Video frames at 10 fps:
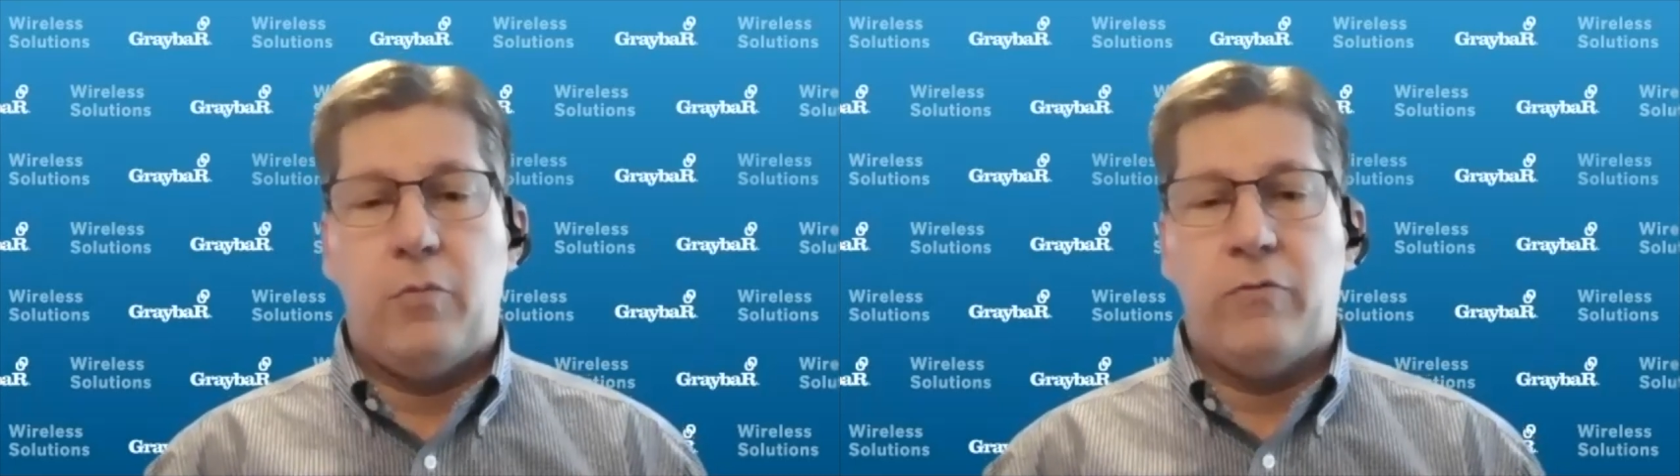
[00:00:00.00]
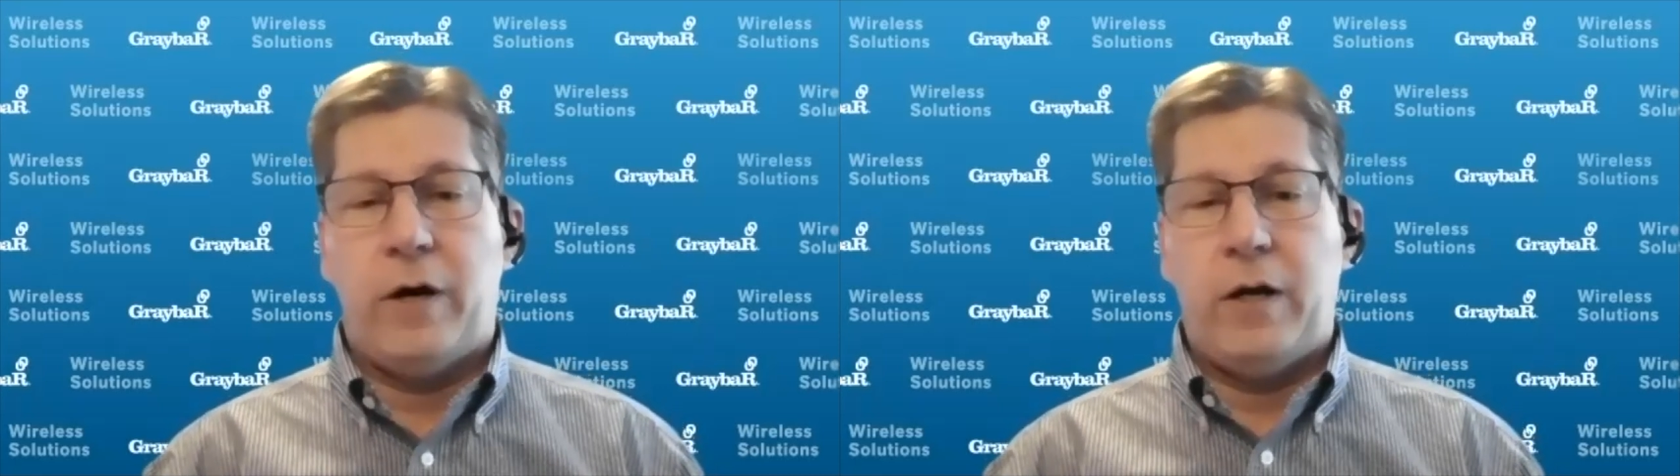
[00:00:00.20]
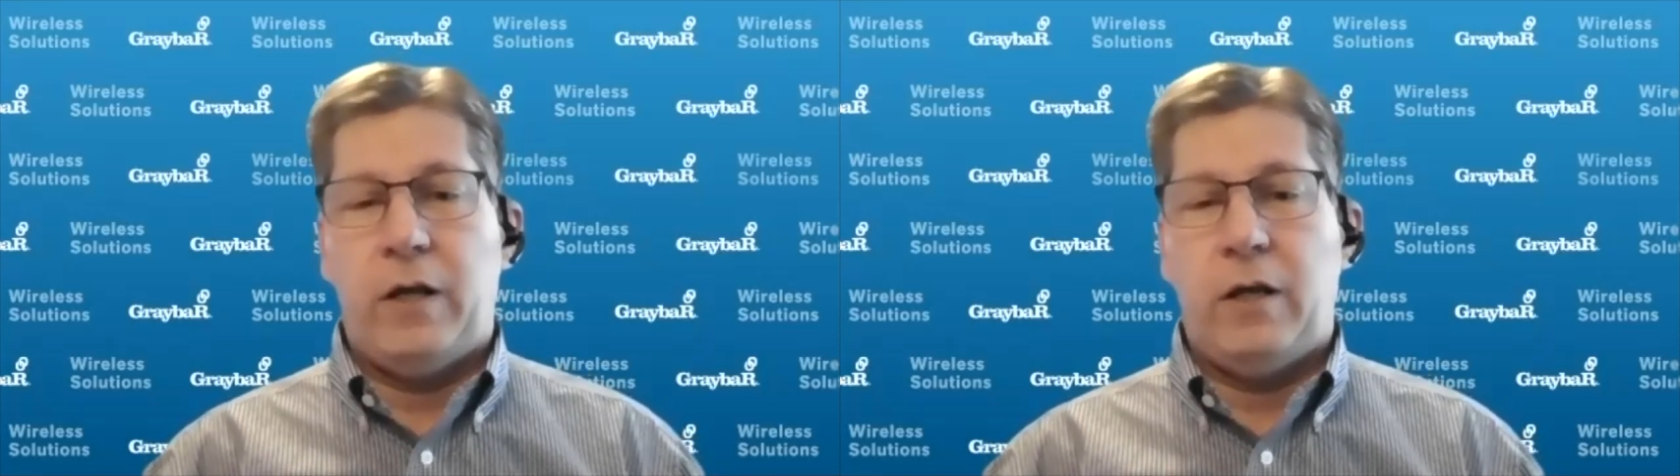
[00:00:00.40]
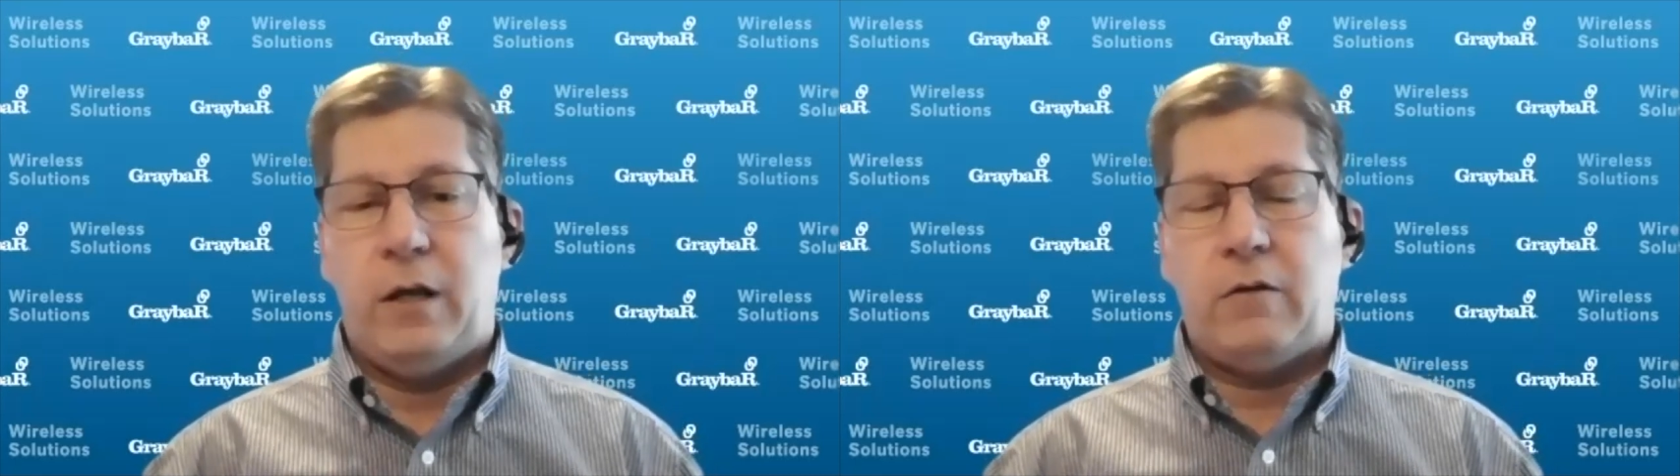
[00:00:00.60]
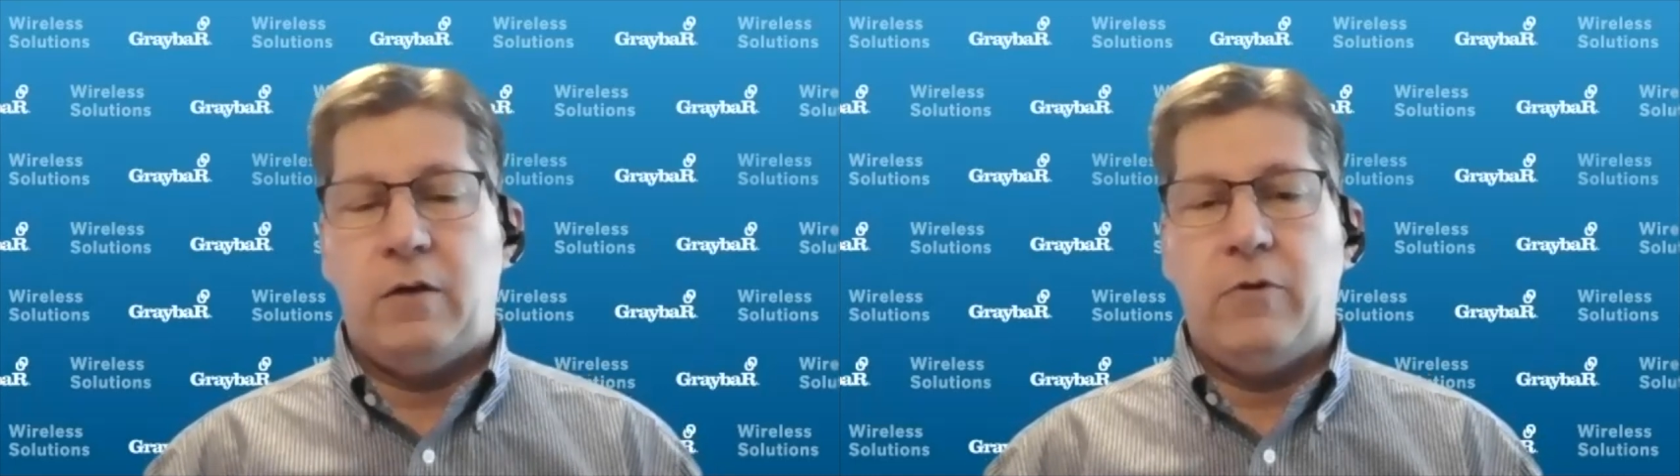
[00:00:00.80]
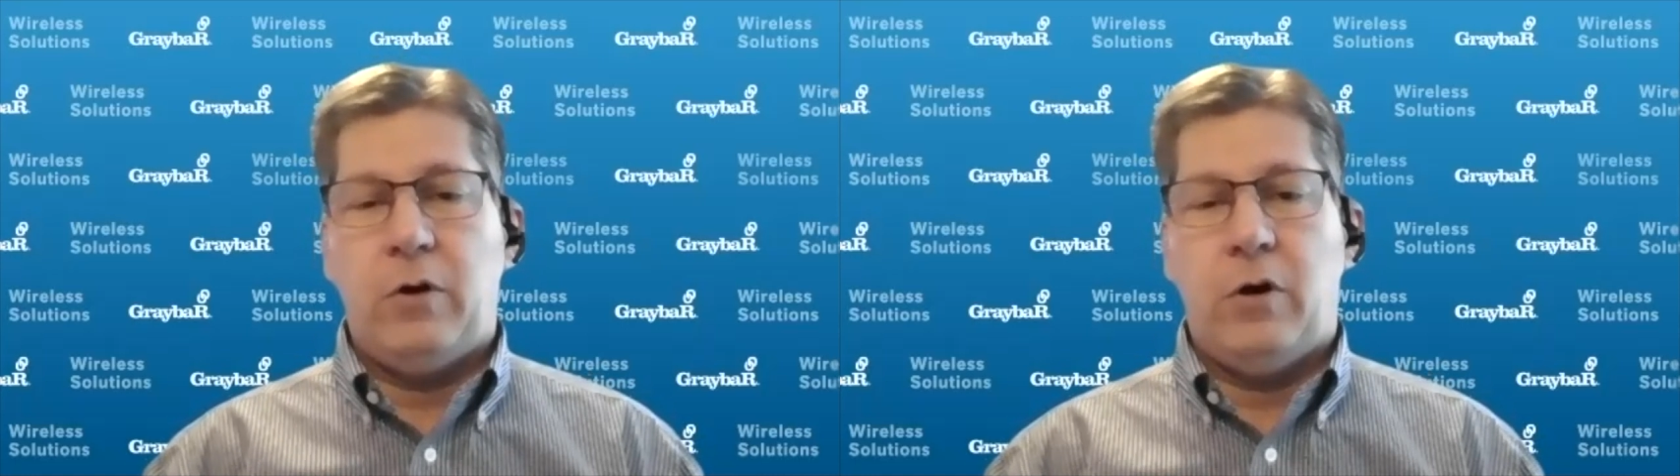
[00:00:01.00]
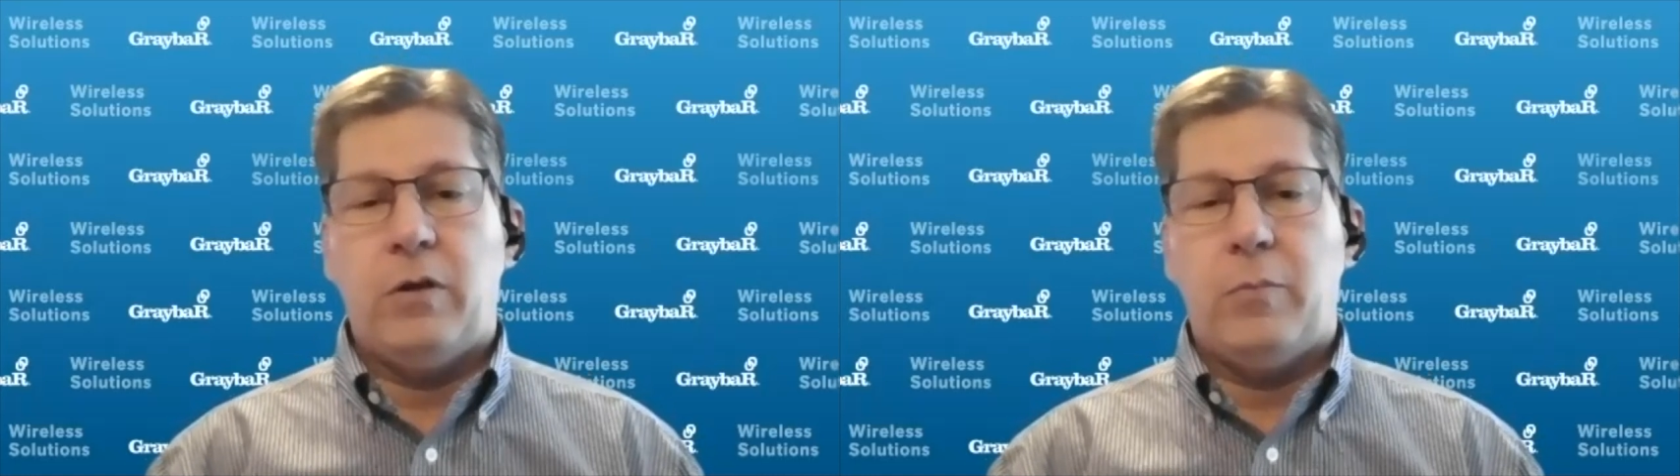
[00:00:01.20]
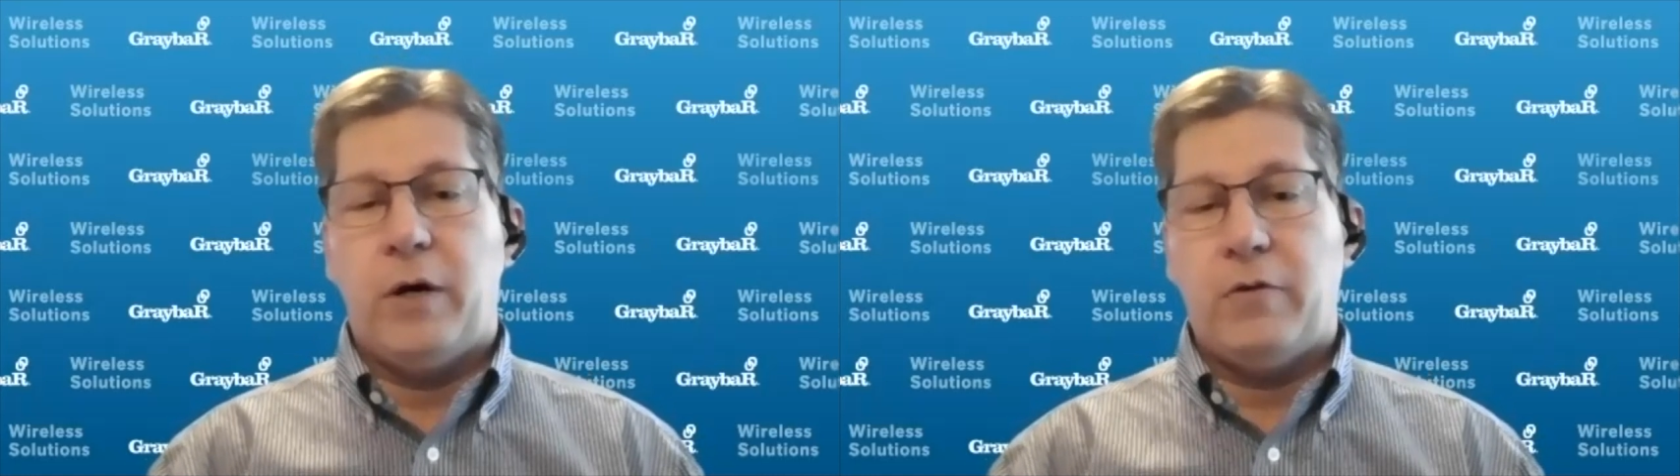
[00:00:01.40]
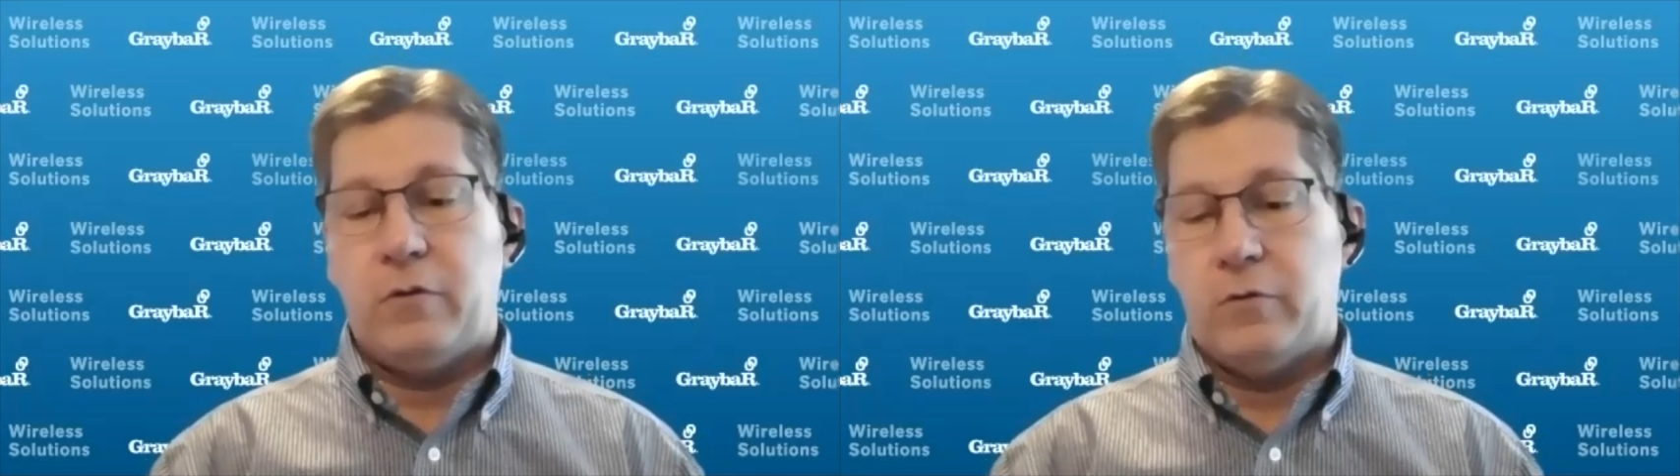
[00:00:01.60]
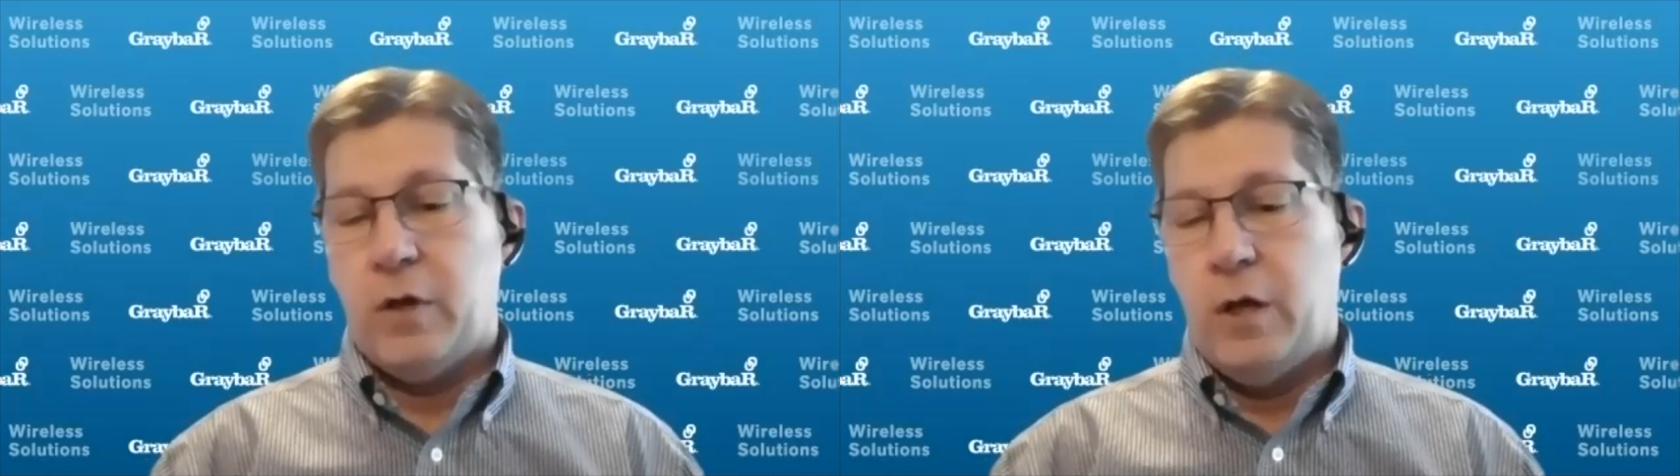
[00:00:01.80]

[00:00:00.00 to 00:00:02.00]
providing connectivity on the buses.